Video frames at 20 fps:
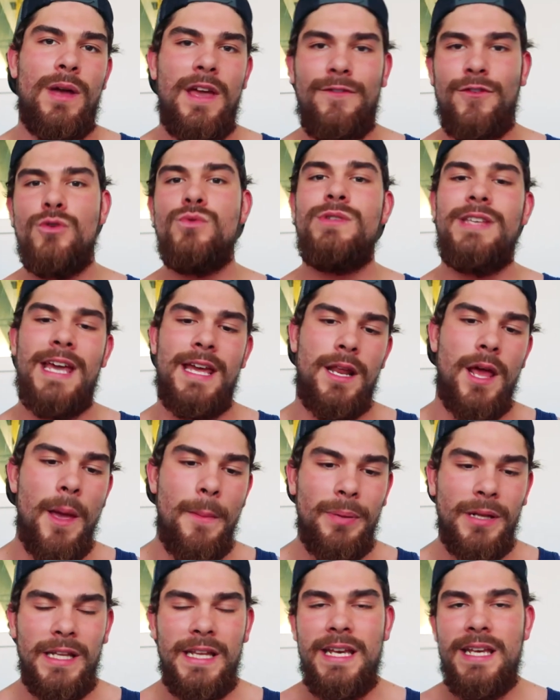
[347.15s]
If you
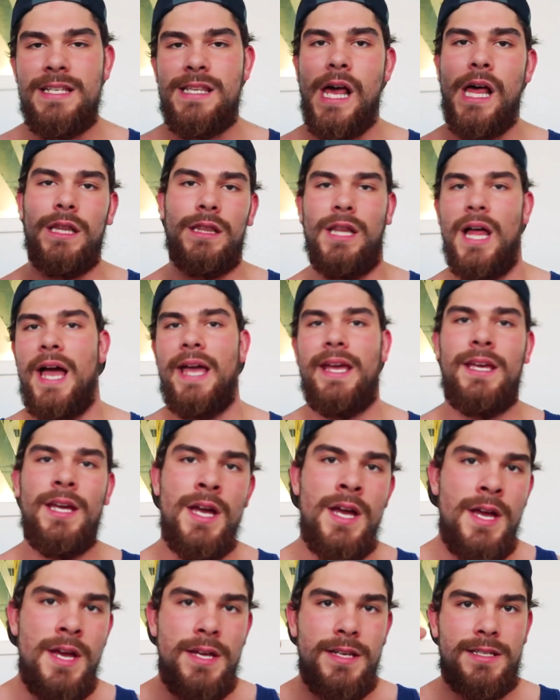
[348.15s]
did, please like,
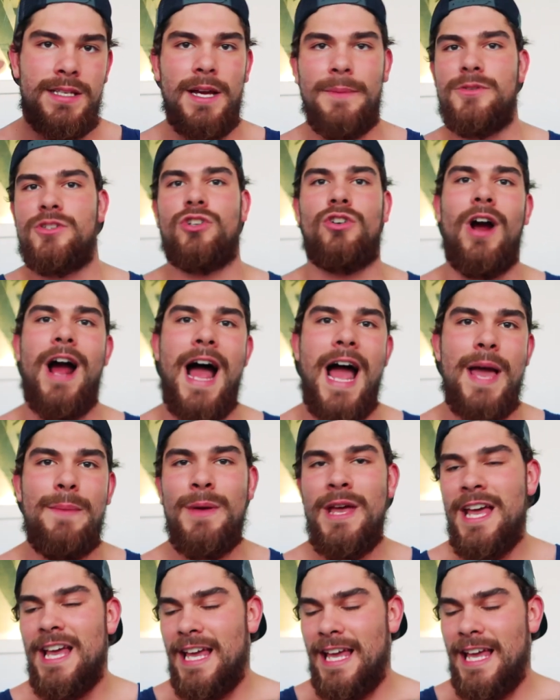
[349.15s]
subscribe,